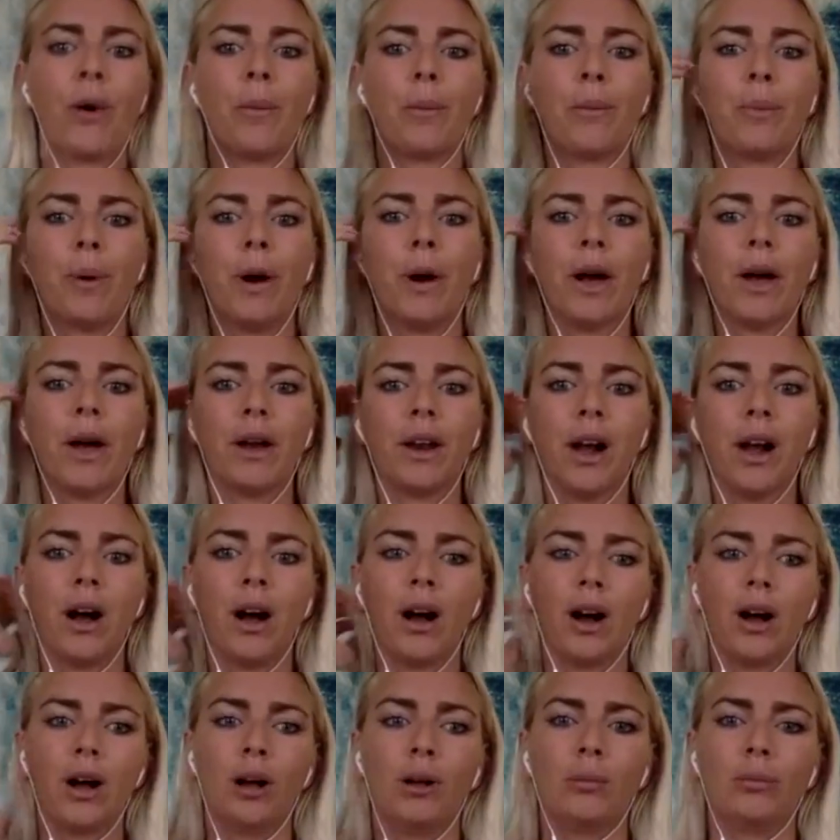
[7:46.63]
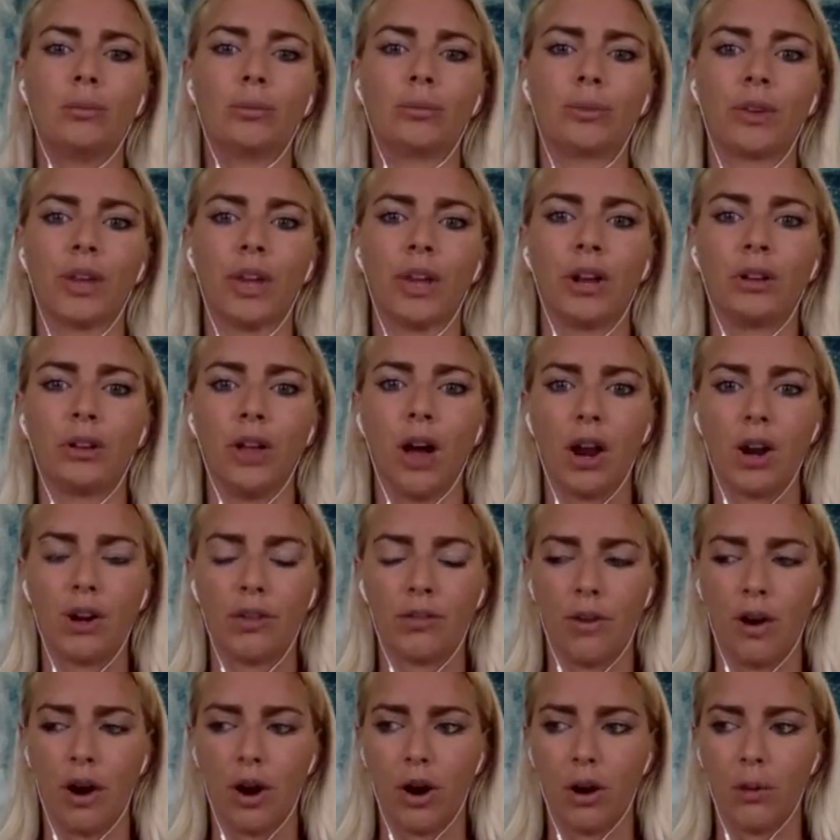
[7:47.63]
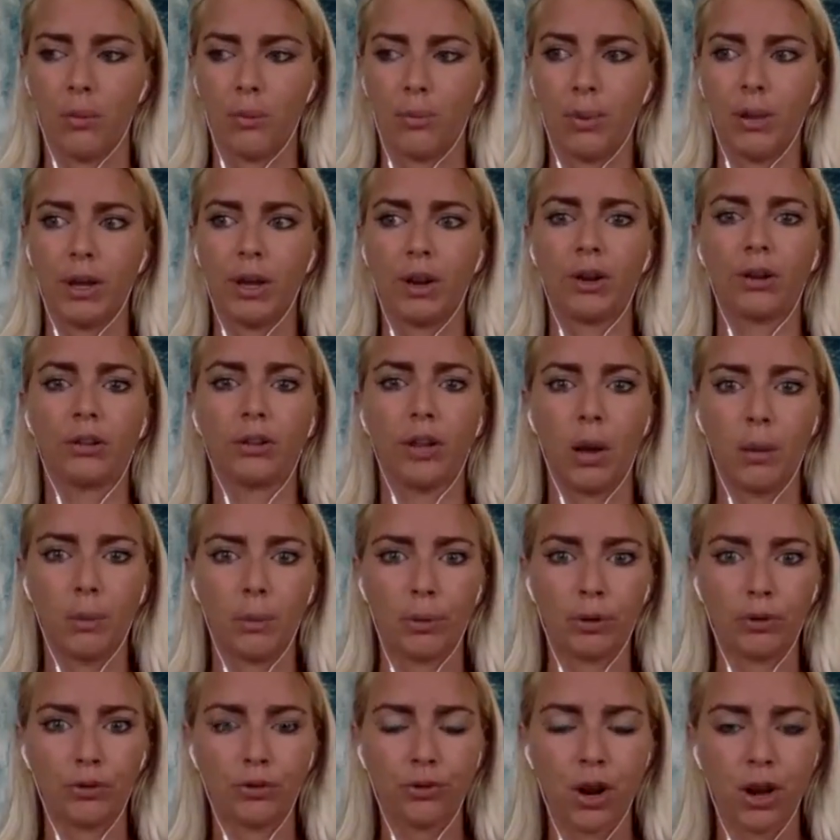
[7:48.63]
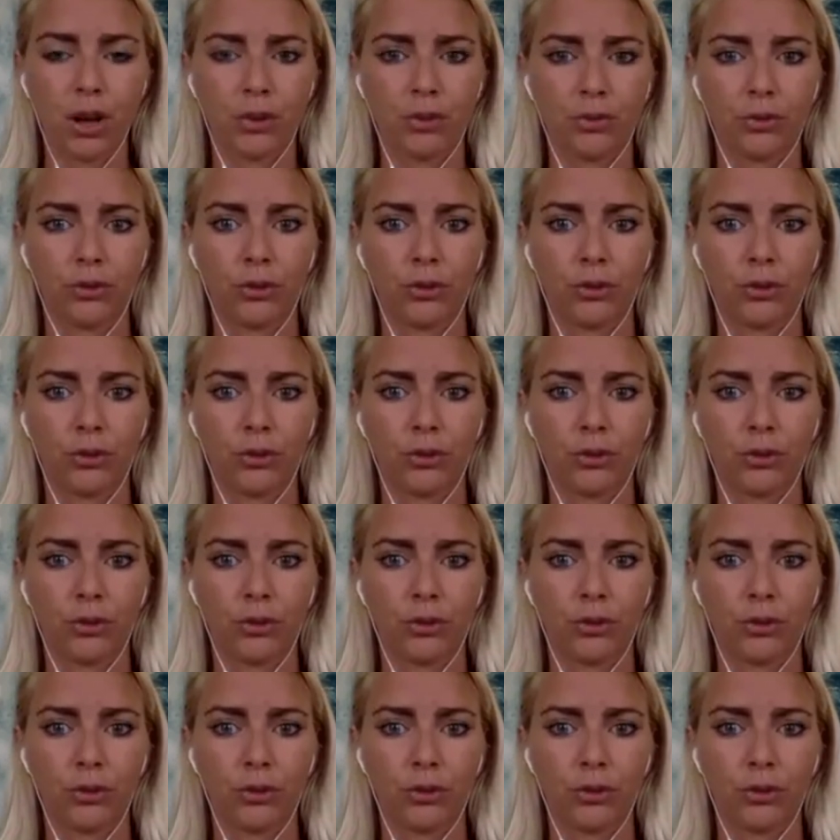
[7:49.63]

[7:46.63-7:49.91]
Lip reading: but in a lot of our bigger lumber trucks,